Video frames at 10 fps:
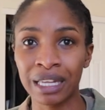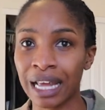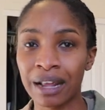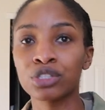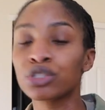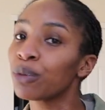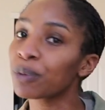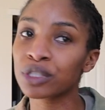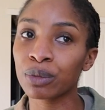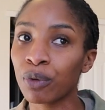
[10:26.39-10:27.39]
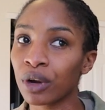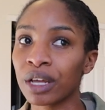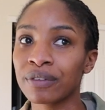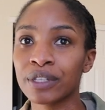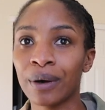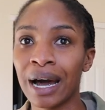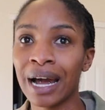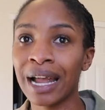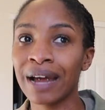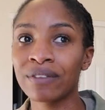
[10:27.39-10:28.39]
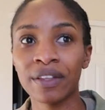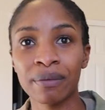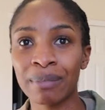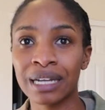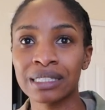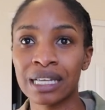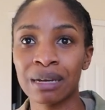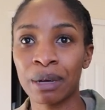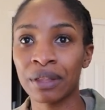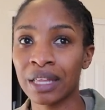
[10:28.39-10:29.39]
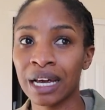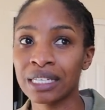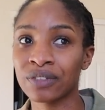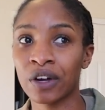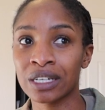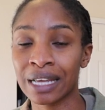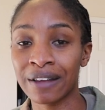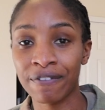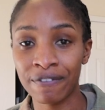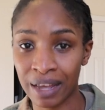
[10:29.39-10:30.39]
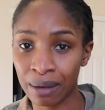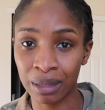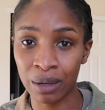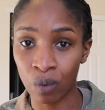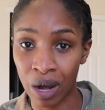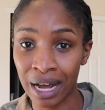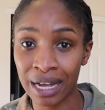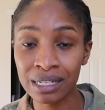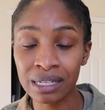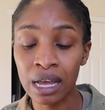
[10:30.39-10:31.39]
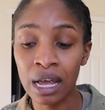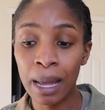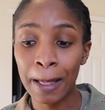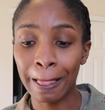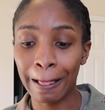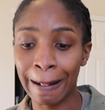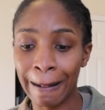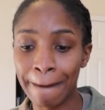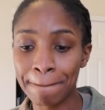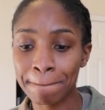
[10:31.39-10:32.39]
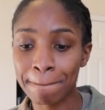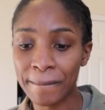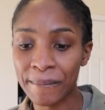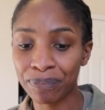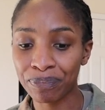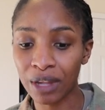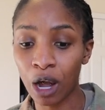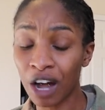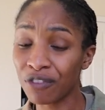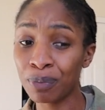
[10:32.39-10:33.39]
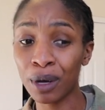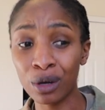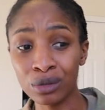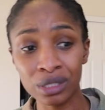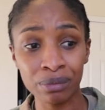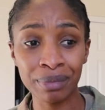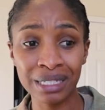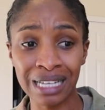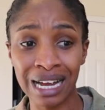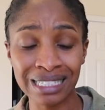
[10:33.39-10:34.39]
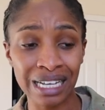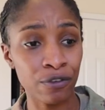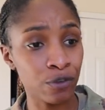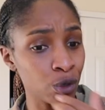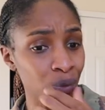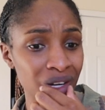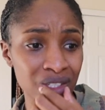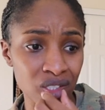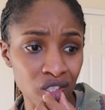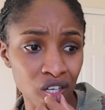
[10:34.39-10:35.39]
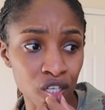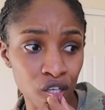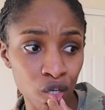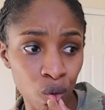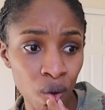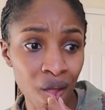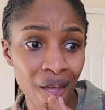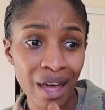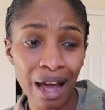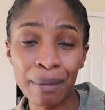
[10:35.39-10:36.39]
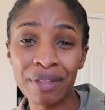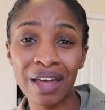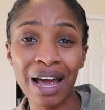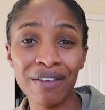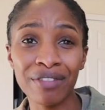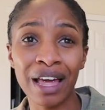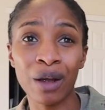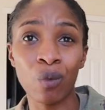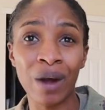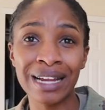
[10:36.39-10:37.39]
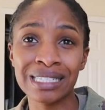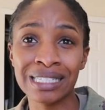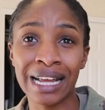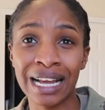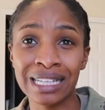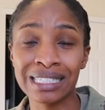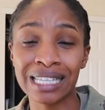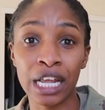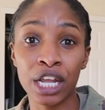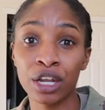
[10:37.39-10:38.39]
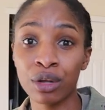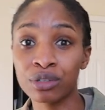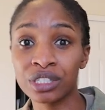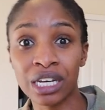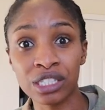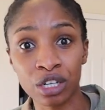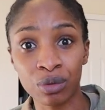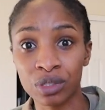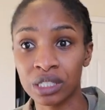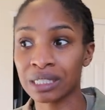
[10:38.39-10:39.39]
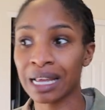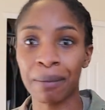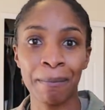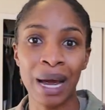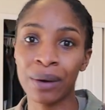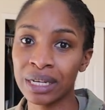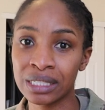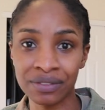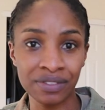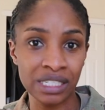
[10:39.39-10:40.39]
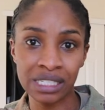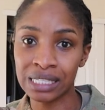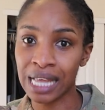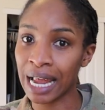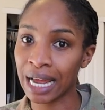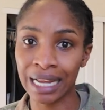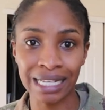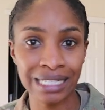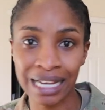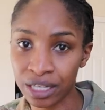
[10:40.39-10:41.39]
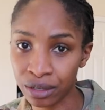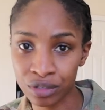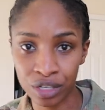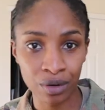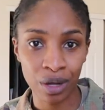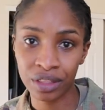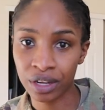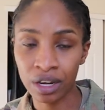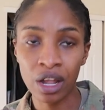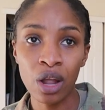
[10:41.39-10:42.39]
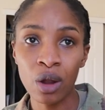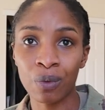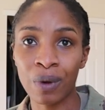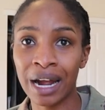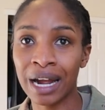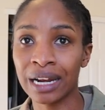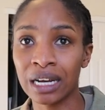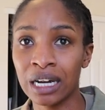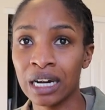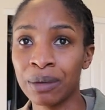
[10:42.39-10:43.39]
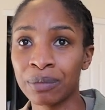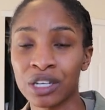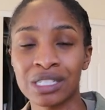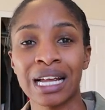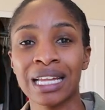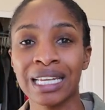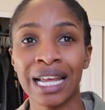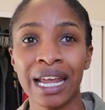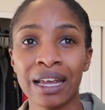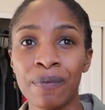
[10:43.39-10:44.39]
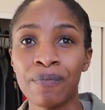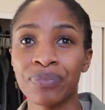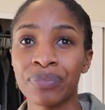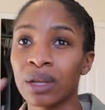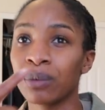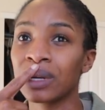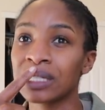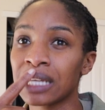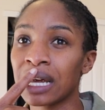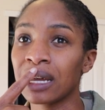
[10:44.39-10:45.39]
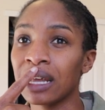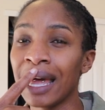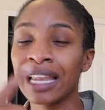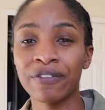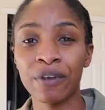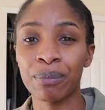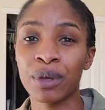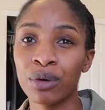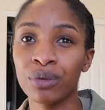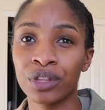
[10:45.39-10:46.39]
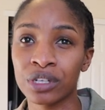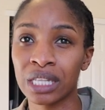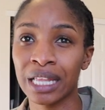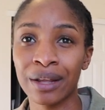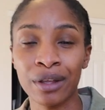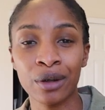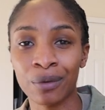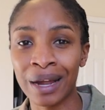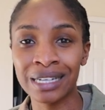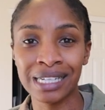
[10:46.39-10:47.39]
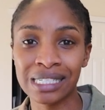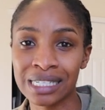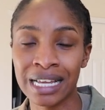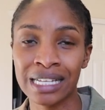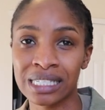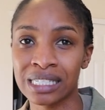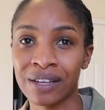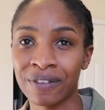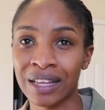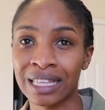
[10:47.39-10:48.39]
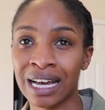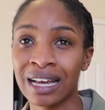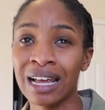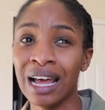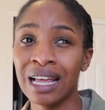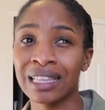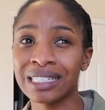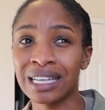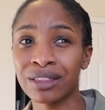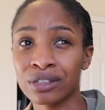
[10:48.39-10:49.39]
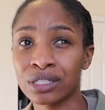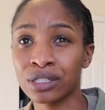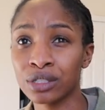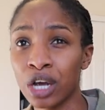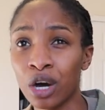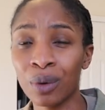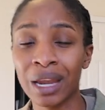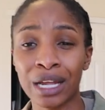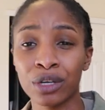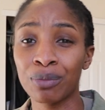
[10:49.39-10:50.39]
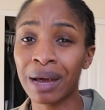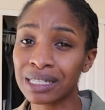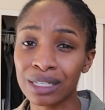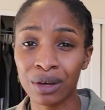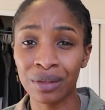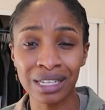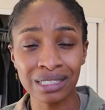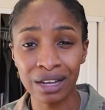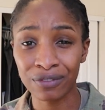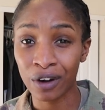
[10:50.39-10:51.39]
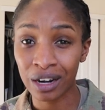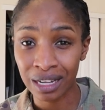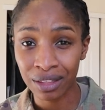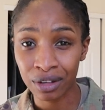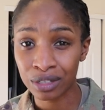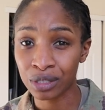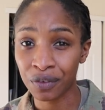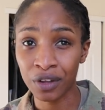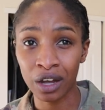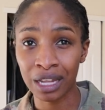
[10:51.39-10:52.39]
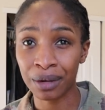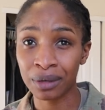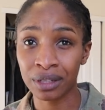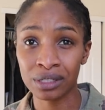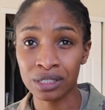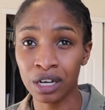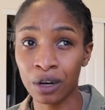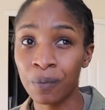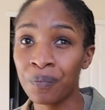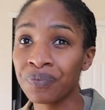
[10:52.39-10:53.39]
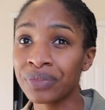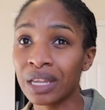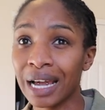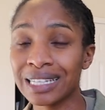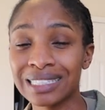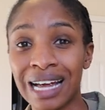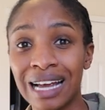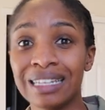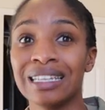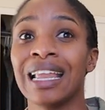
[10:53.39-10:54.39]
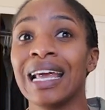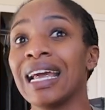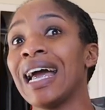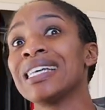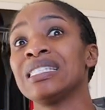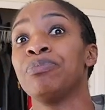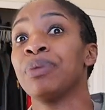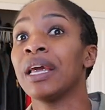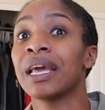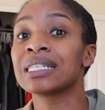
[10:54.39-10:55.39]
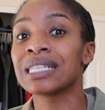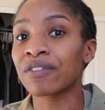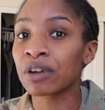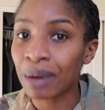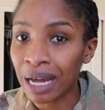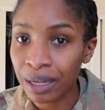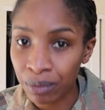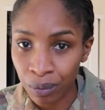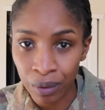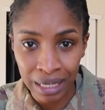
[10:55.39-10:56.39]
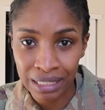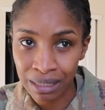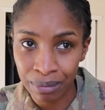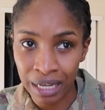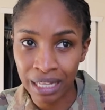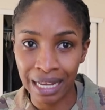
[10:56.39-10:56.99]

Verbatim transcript: Like, super supportive. So I have nothing bad to say about that as far as like family wise. Um, off post, besides like food, what else is there to do? I mean, they have like white sands. It's like a huge desert where it's just like mountains of just sand, like sand dunes. You can go out there and ride. Um, there's like a lake what is that? Elephant Butte. There's a lake you go ride jet skis and stuff like that. They said there's snow in like New Mexico. That's not far neither. So if y'all are going to the snow, it's not like as big as everybody would want it to be.